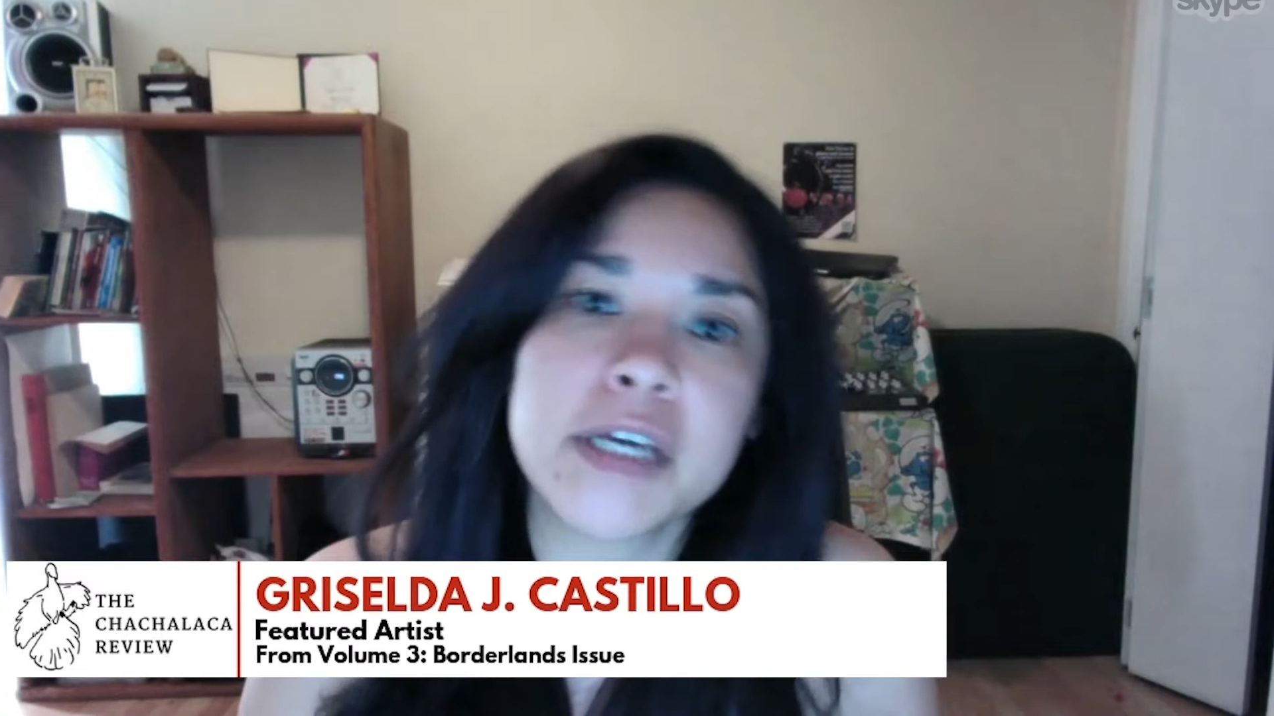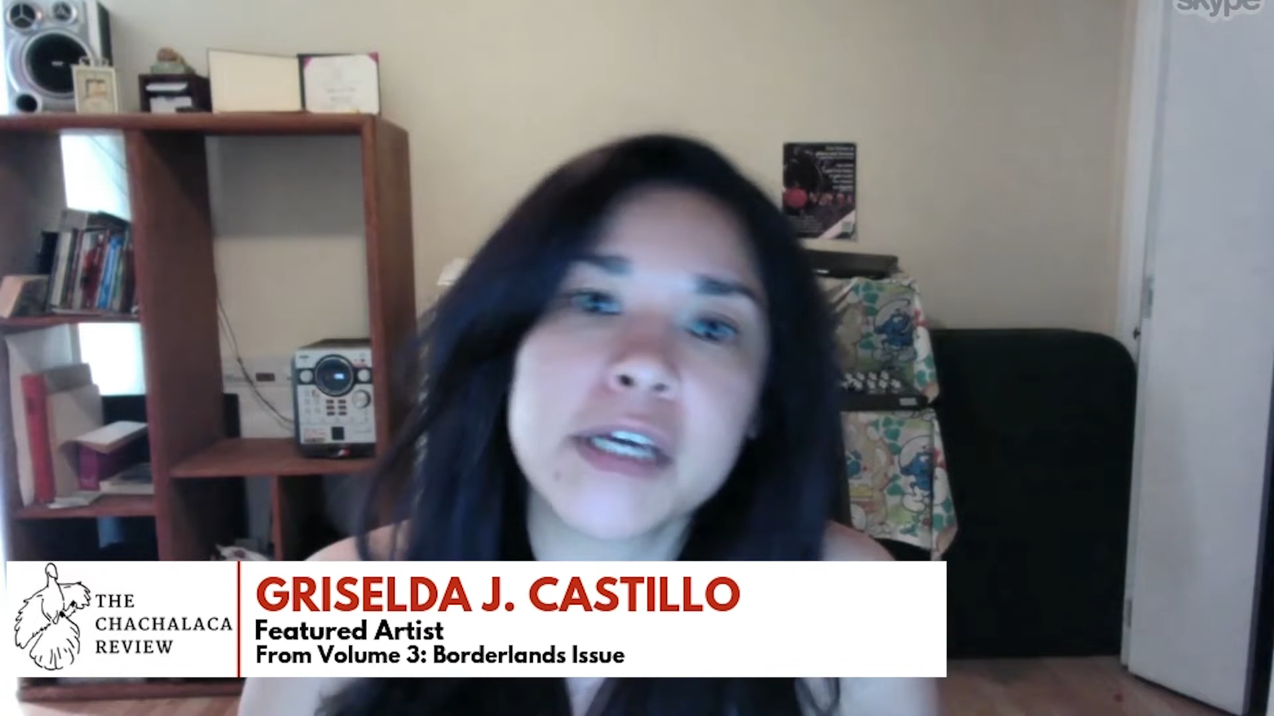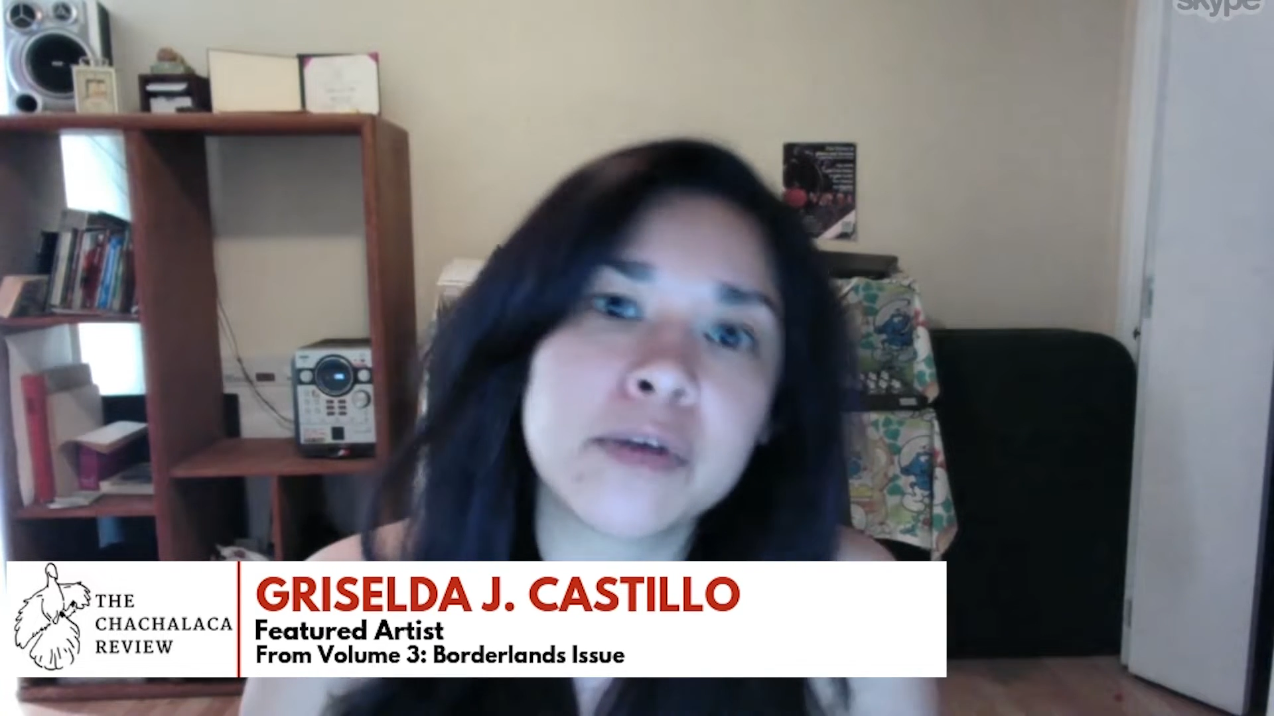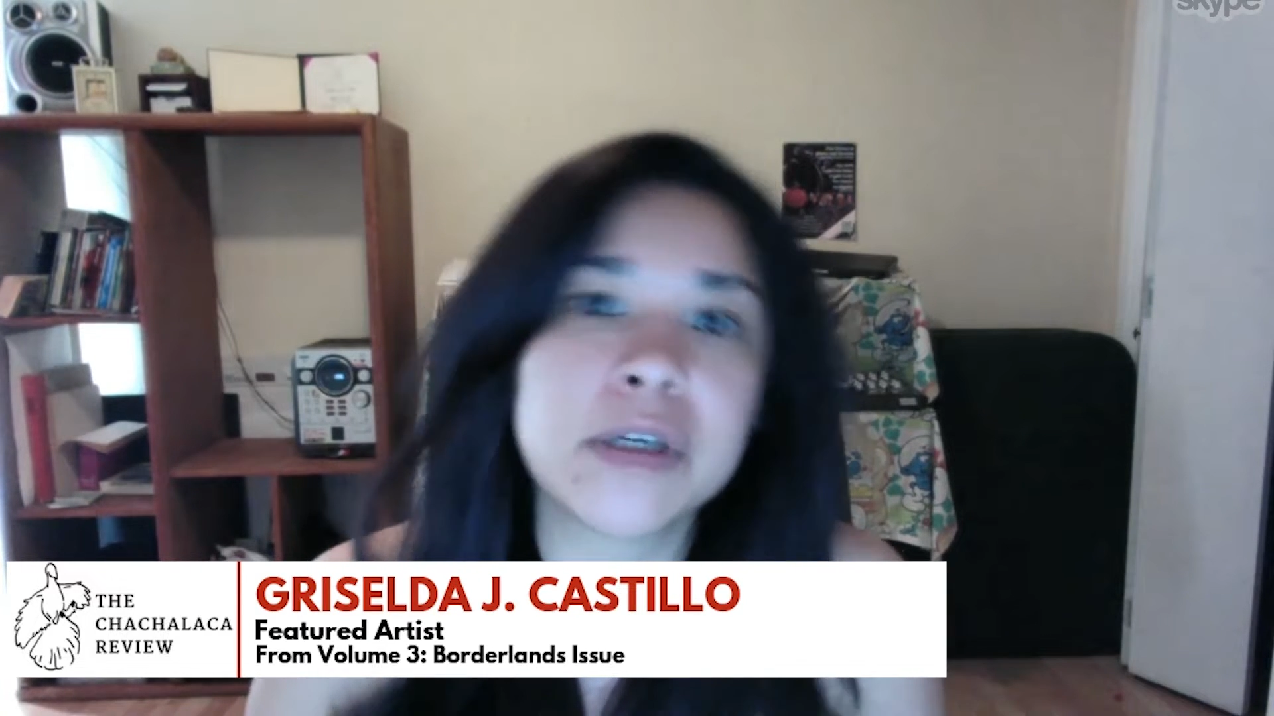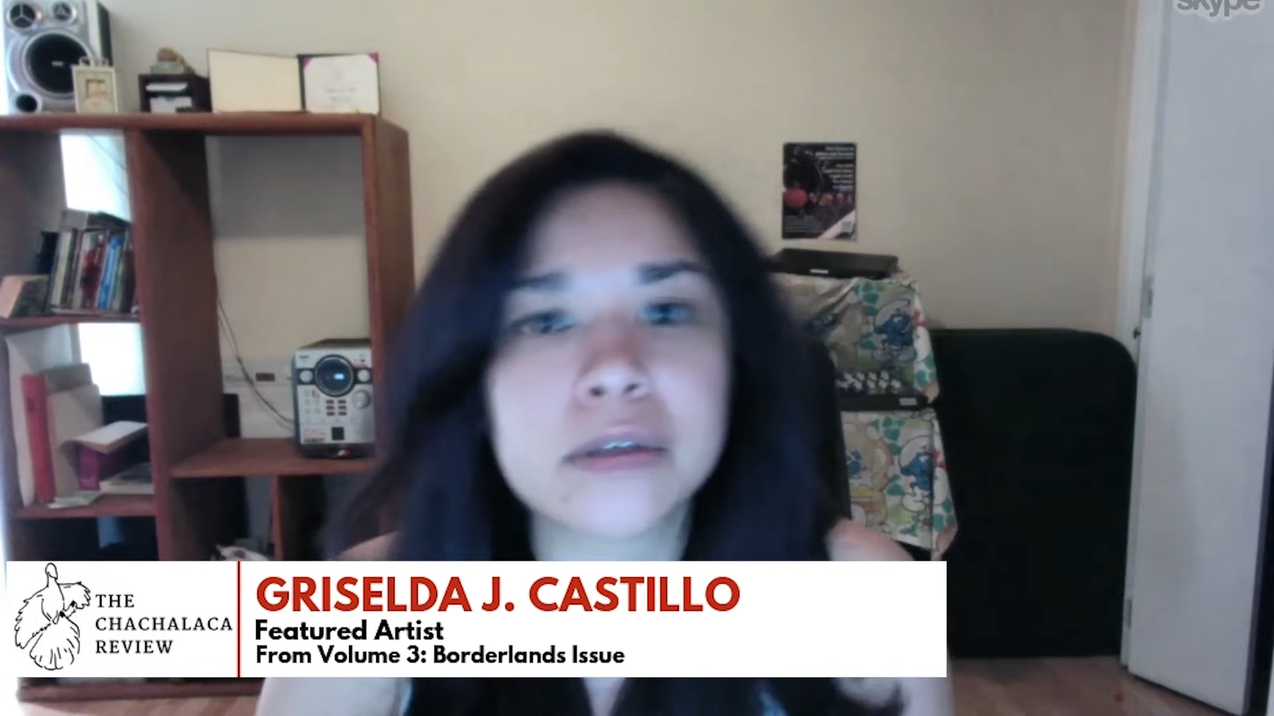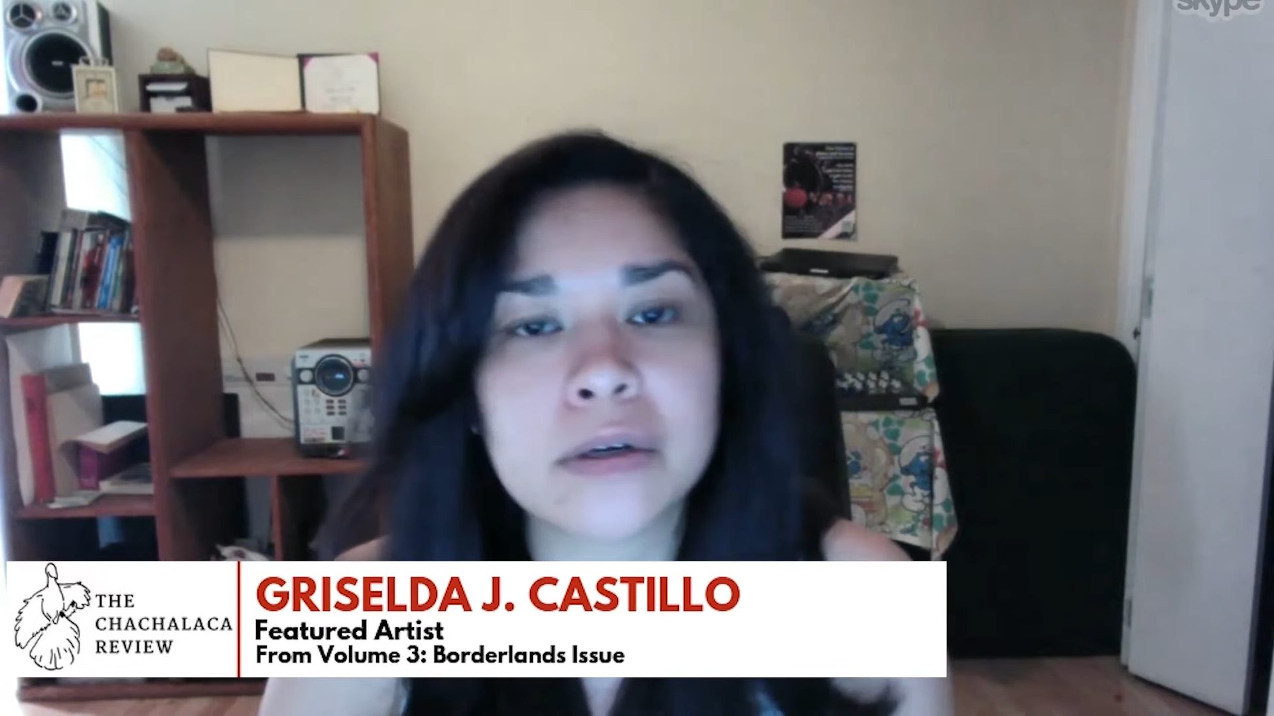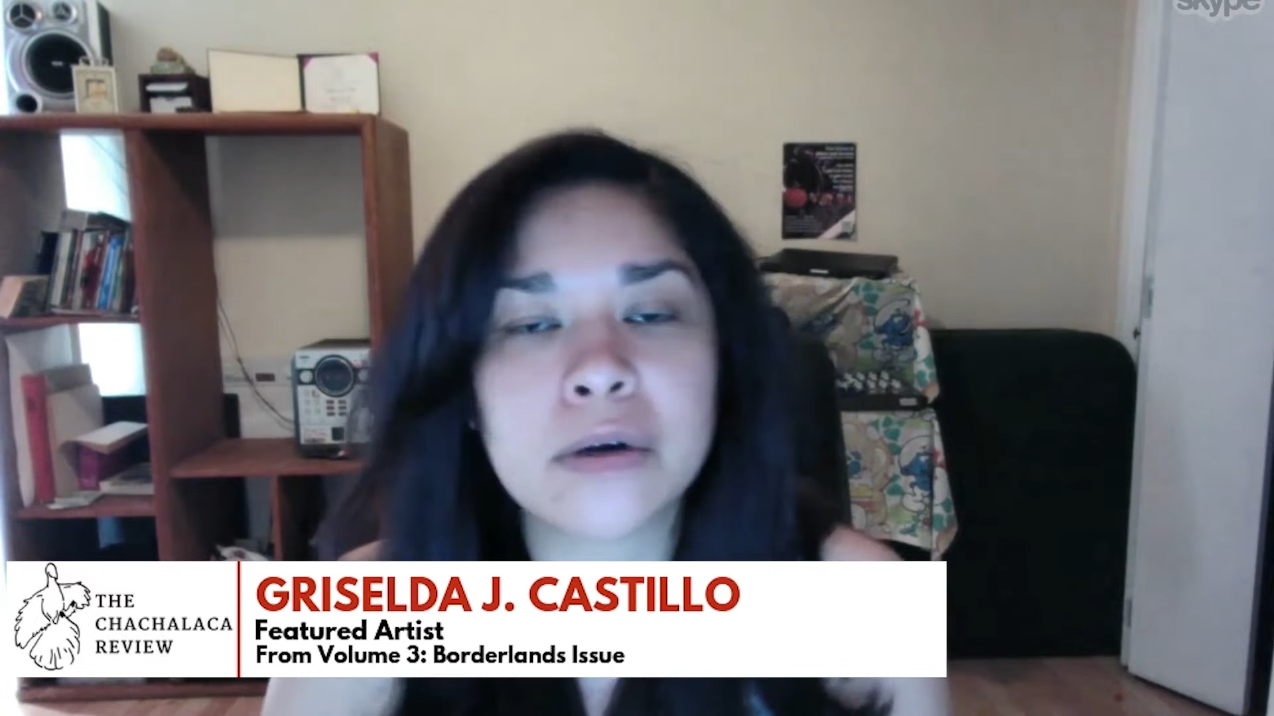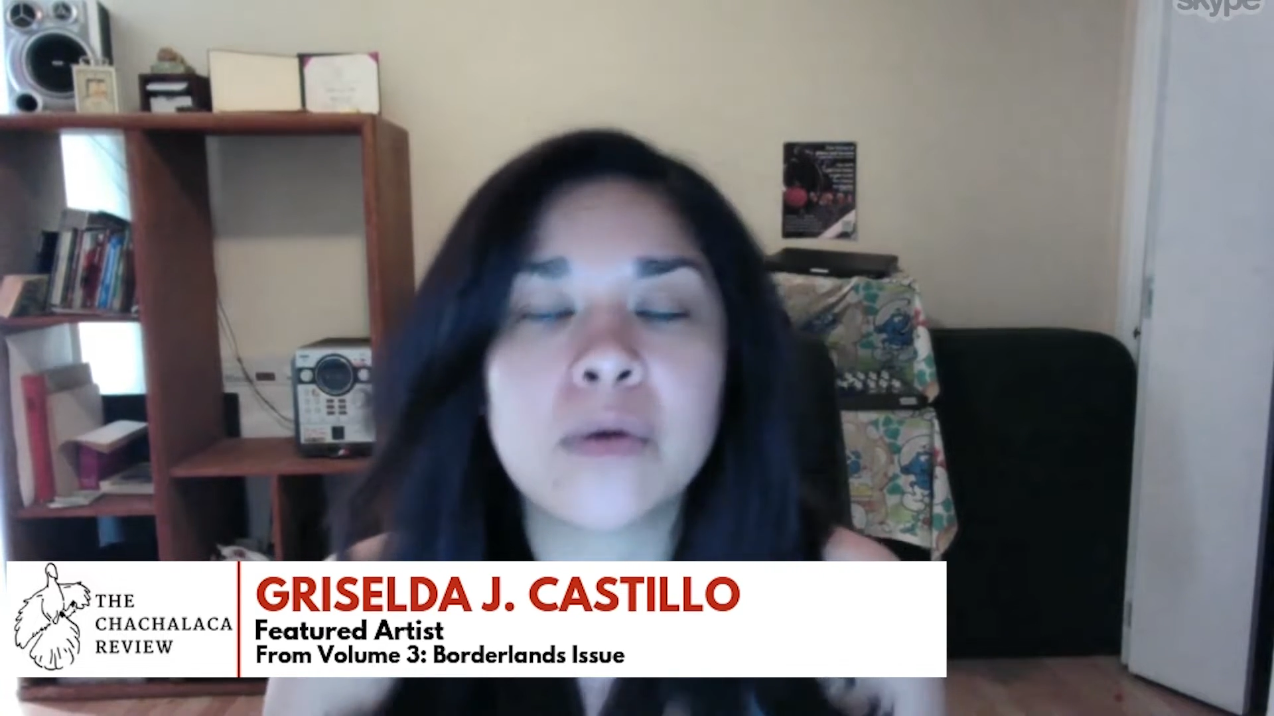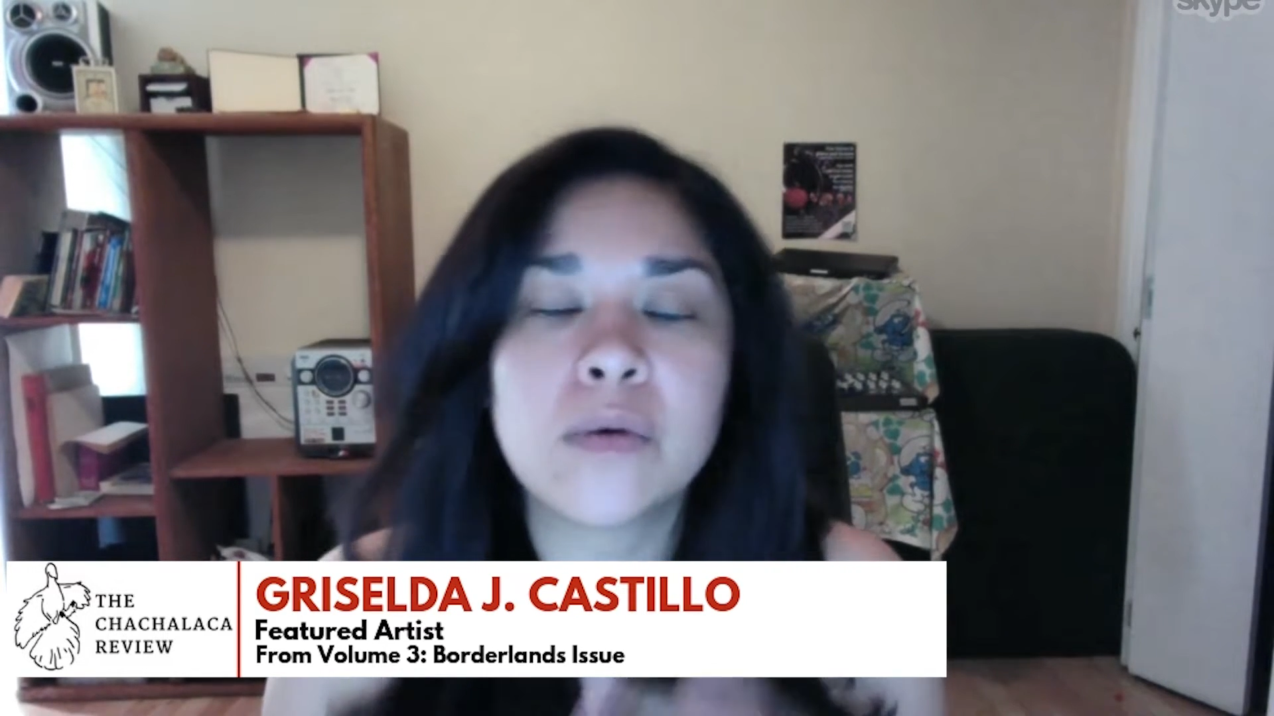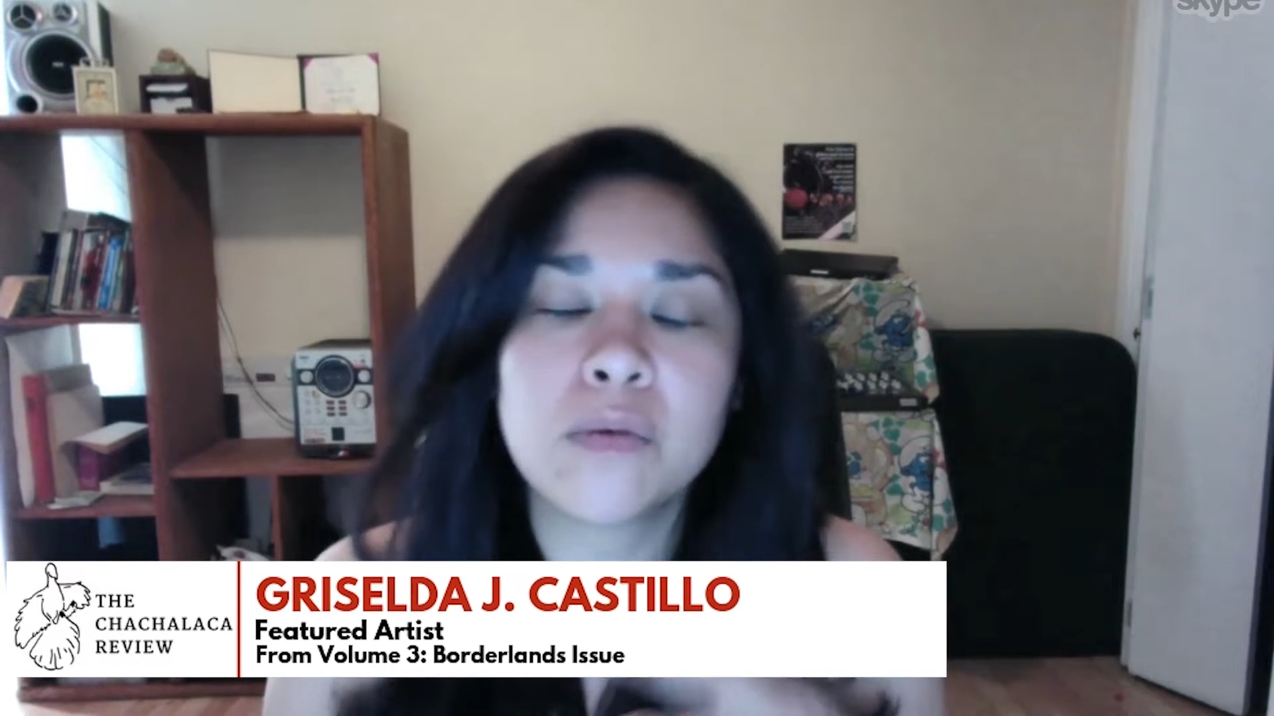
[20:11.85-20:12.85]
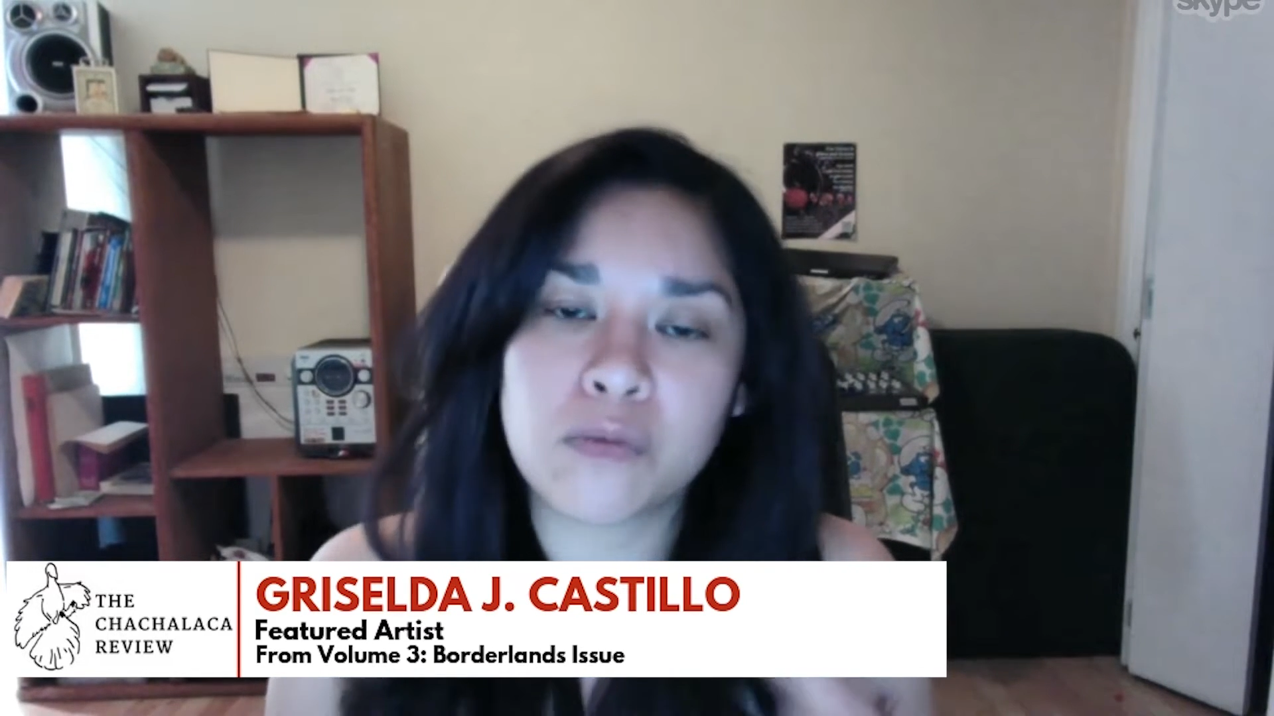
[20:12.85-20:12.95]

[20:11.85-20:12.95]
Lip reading: Guillermo del Toro